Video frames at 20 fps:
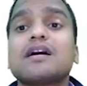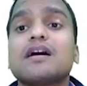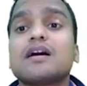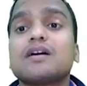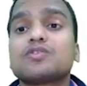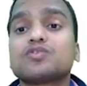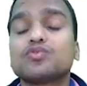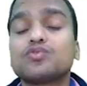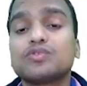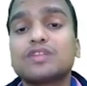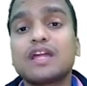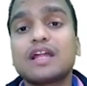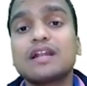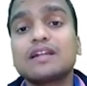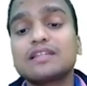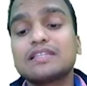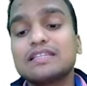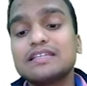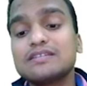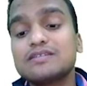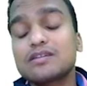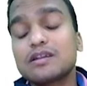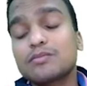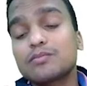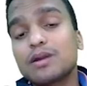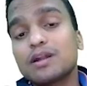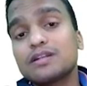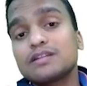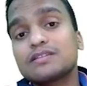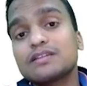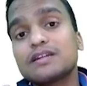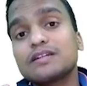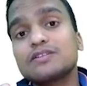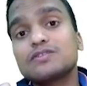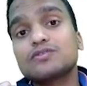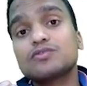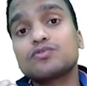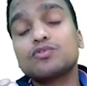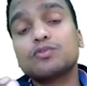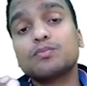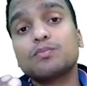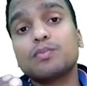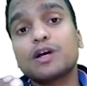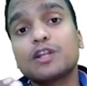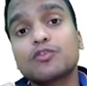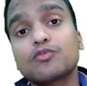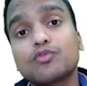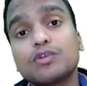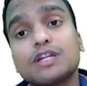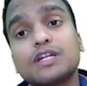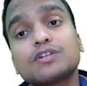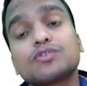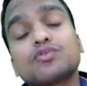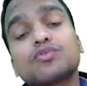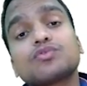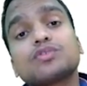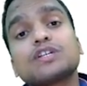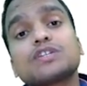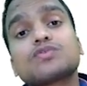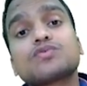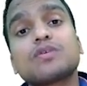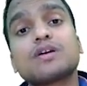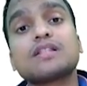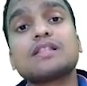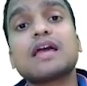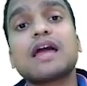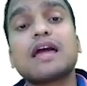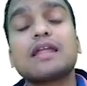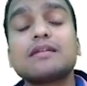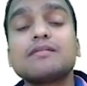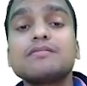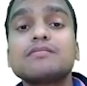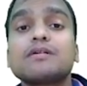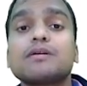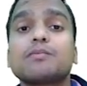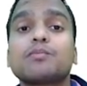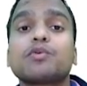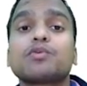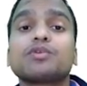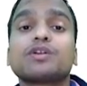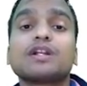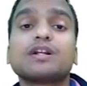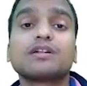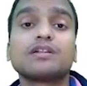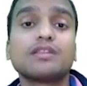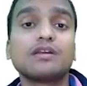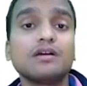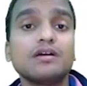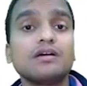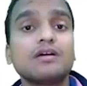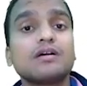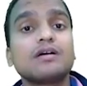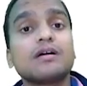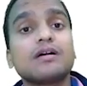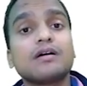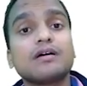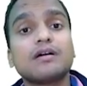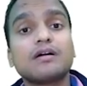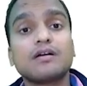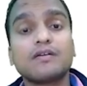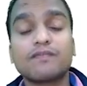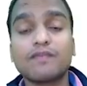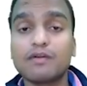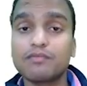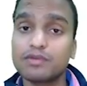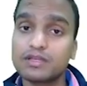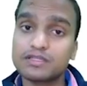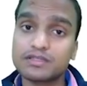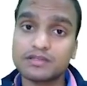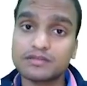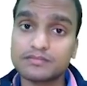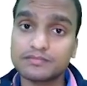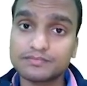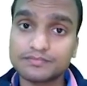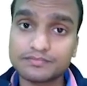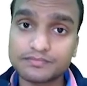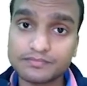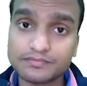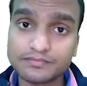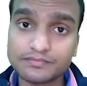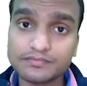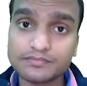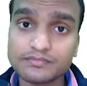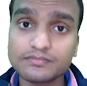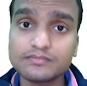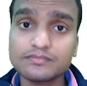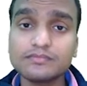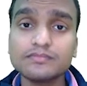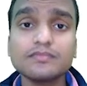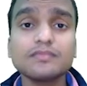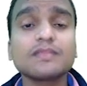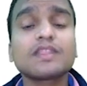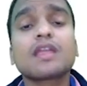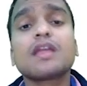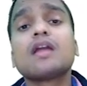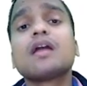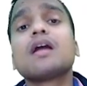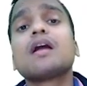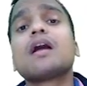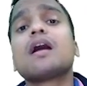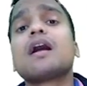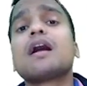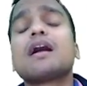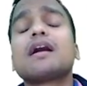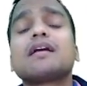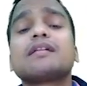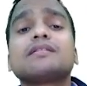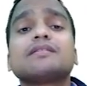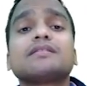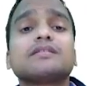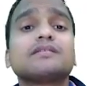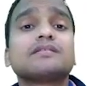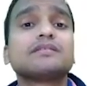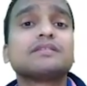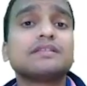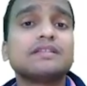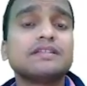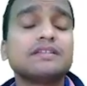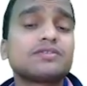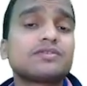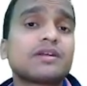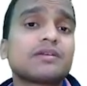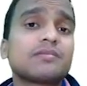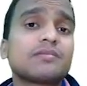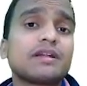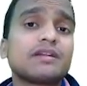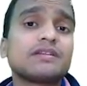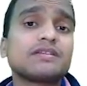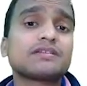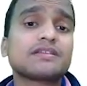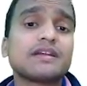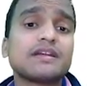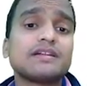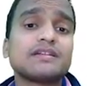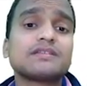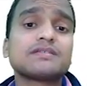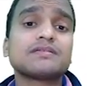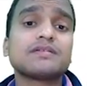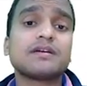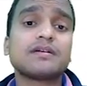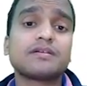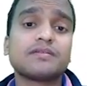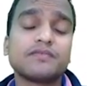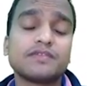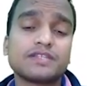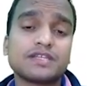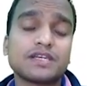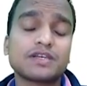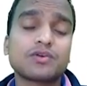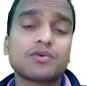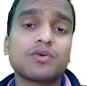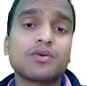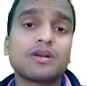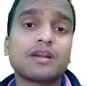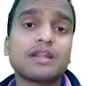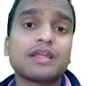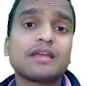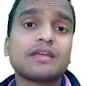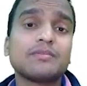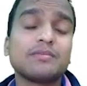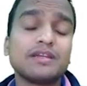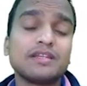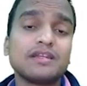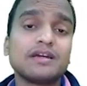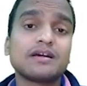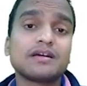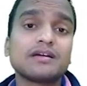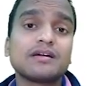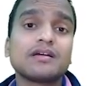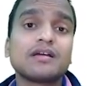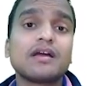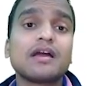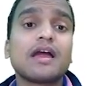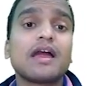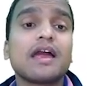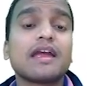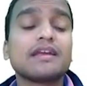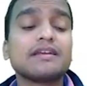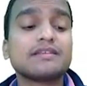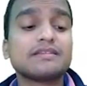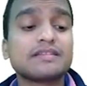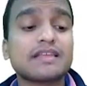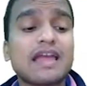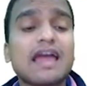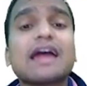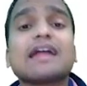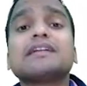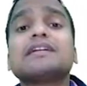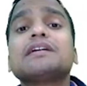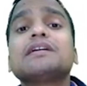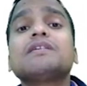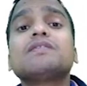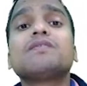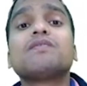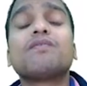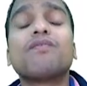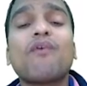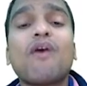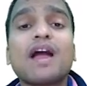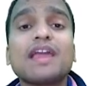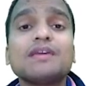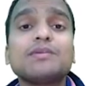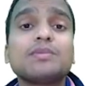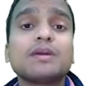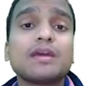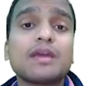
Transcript: so that these termiticides could percolate through the soil and protect the foundation. And these termiticides, which I call imida, is added 5